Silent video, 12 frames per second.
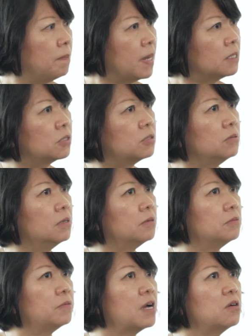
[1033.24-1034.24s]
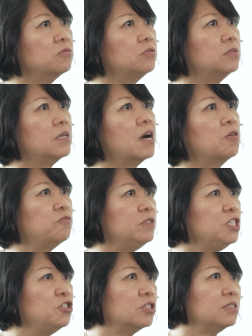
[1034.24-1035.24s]
Back around our
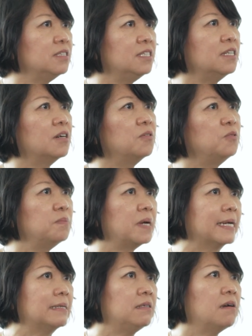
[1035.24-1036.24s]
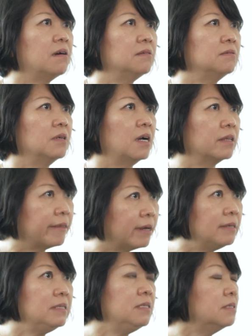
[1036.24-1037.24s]
region, in our own backyard, are
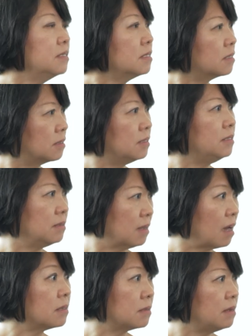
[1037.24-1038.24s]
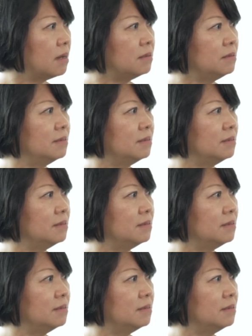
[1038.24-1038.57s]
there leaders in ASEAN,